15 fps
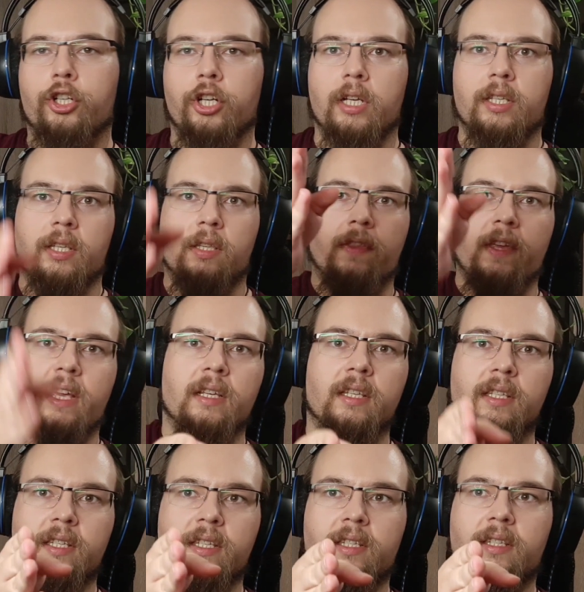Just
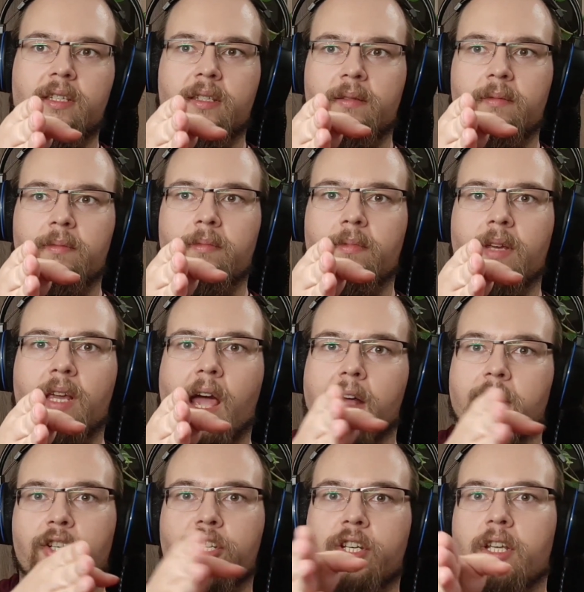this
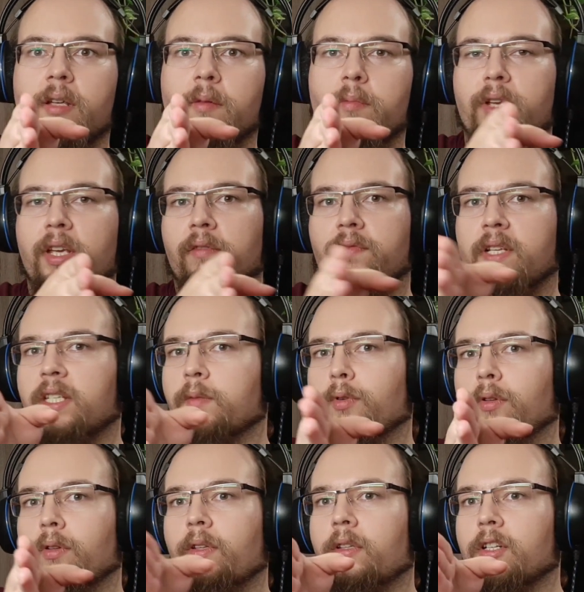kanji being
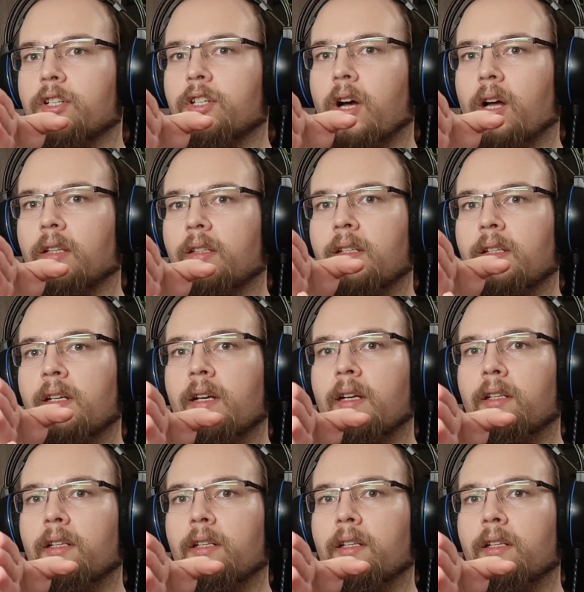visible in the shot.